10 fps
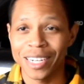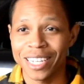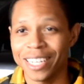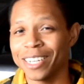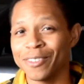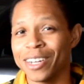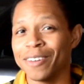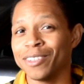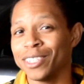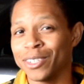I never have
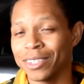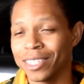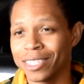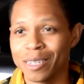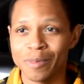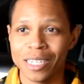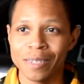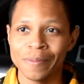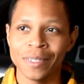the two at the same time.